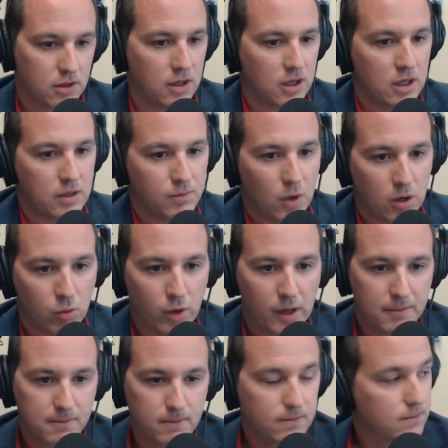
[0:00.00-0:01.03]
I'm
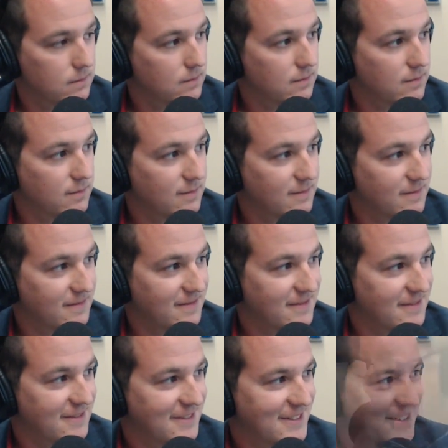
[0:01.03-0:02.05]
not sure I can buy
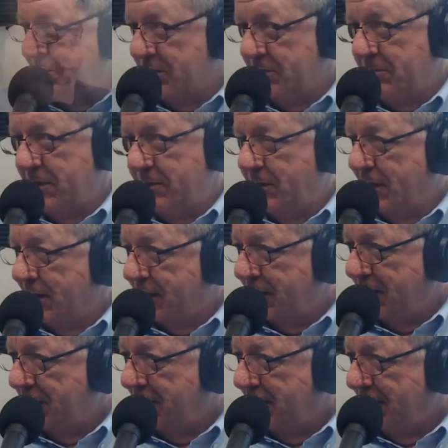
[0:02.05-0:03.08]
100 of them, but maybe I can.